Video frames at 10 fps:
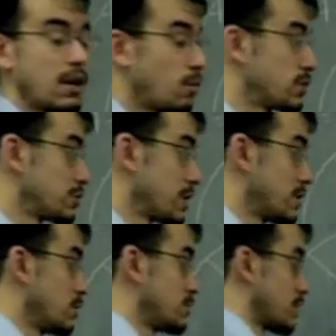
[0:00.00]
What you're going
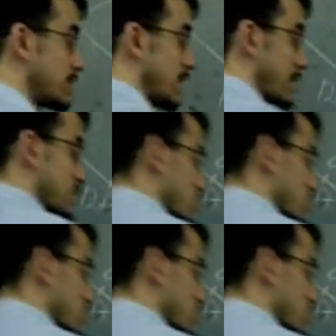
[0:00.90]
to do is you're going to take the